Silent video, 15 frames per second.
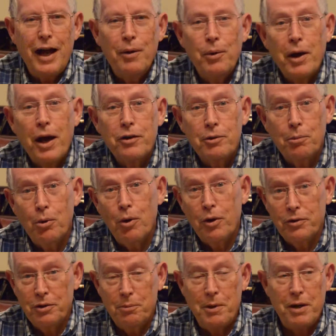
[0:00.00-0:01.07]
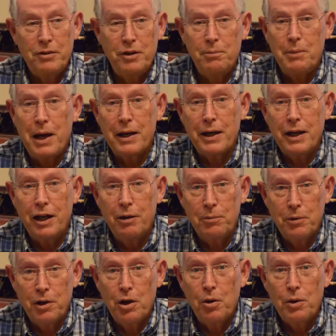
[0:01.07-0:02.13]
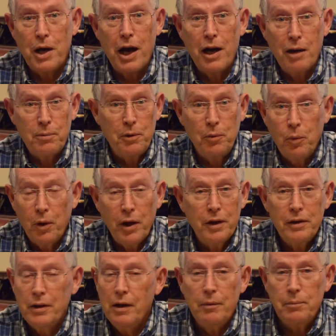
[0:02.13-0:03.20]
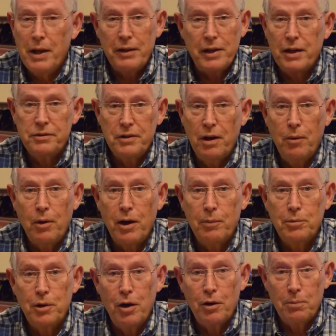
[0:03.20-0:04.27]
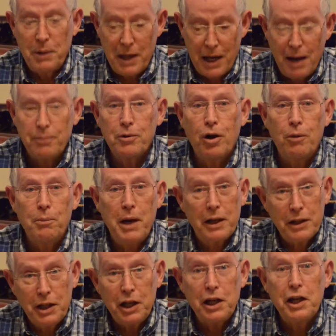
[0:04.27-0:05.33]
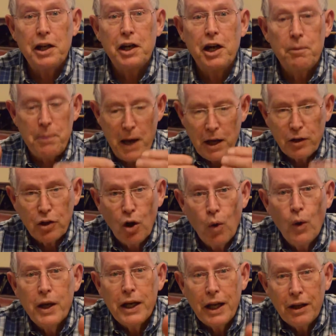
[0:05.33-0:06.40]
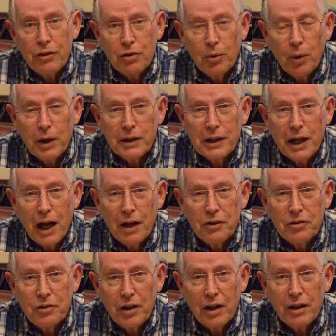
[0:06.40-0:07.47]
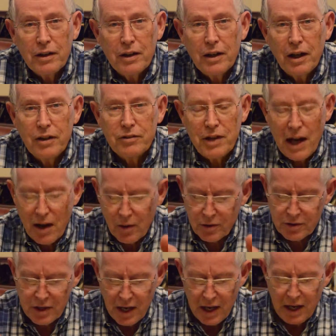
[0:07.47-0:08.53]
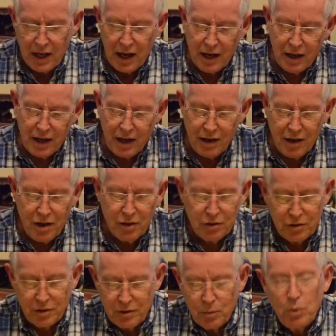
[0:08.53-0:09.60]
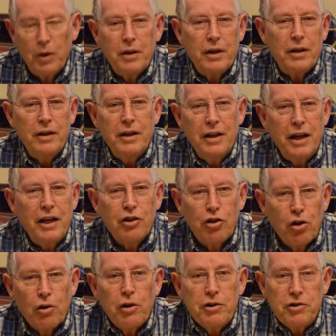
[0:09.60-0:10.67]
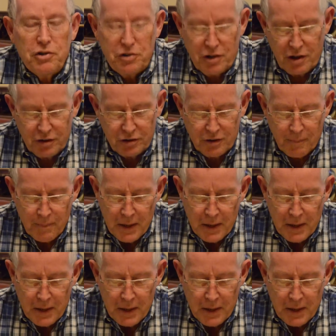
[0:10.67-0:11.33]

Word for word: when I was a boy, somebody said, My get up and go got up and went, but that's not what I'm talking about. I'm talking about getting up and going into what God said is ours. And, and here's what encourages us